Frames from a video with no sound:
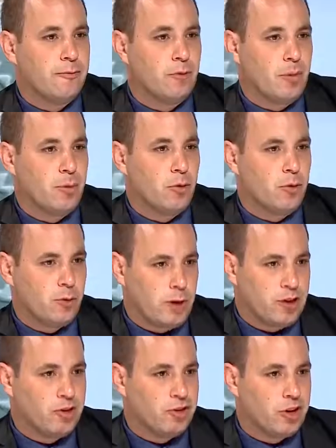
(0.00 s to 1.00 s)
formal
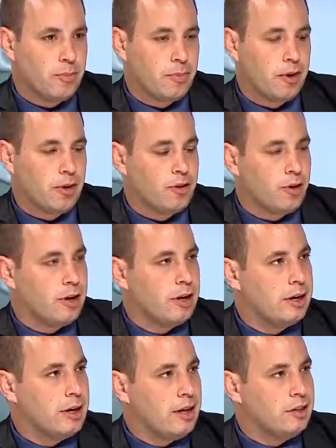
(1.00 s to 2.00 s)
relationship started
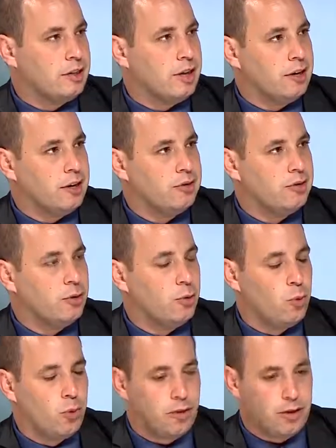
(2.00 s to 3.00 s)
in 1992
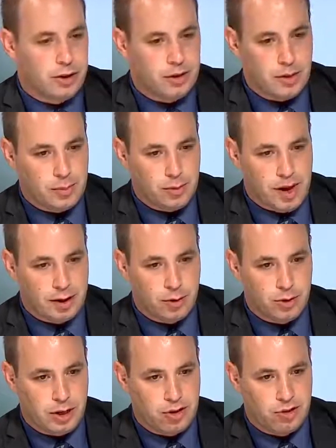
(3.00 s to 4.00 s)
with the diplomatic
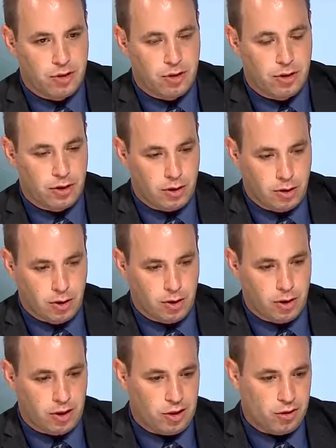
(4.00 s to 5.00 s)
relations
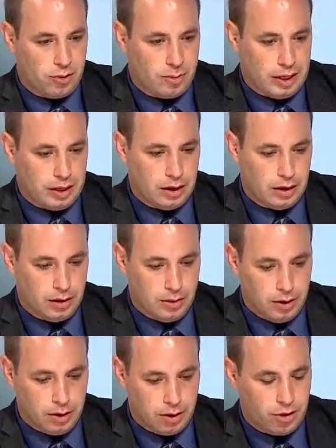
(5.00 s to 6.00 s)
essentially being
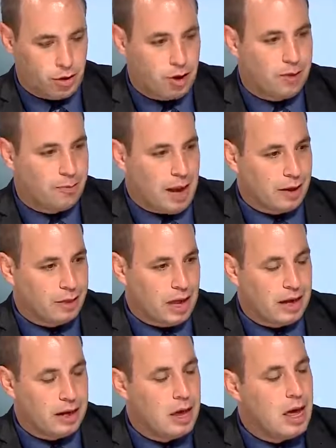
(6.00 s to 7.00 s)
started back
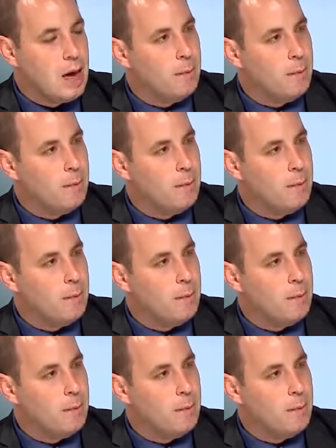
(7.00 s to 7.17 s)
then.